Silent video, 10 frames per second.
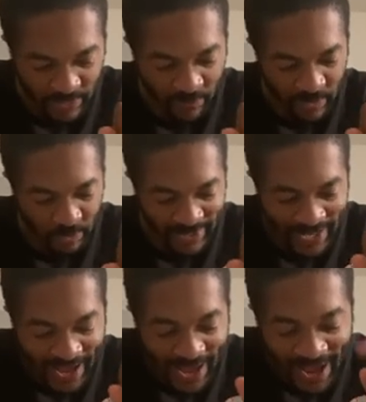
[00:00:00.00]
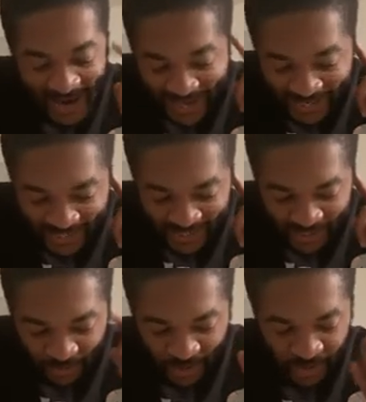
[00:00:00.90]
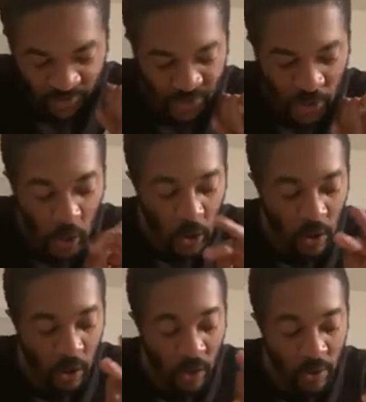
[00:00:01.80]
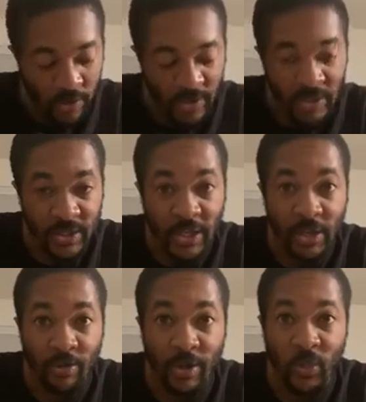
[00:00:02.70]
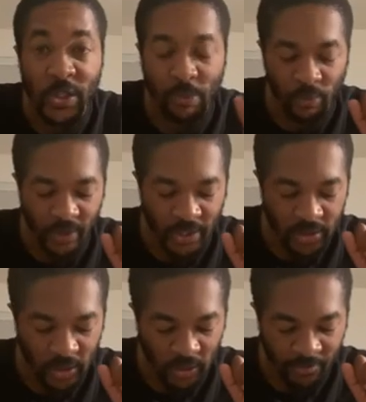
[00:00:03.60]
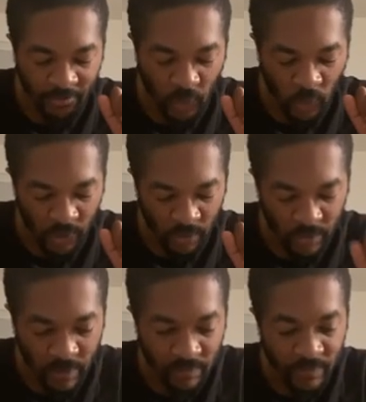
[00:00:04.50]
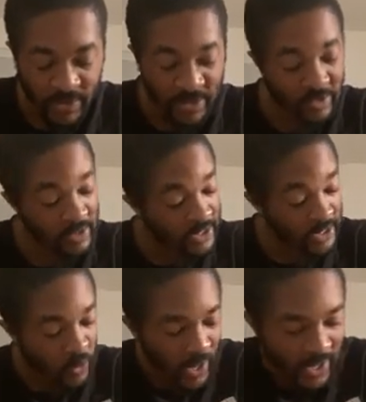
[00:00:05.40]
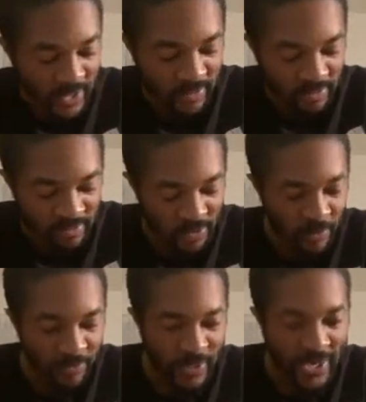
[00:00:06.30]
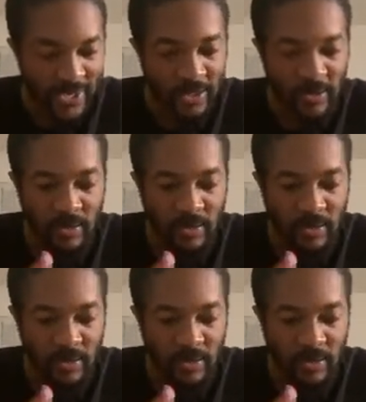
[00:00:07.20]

But I am hearing all the secret whisperings of the world. Such as what? Sophie asked.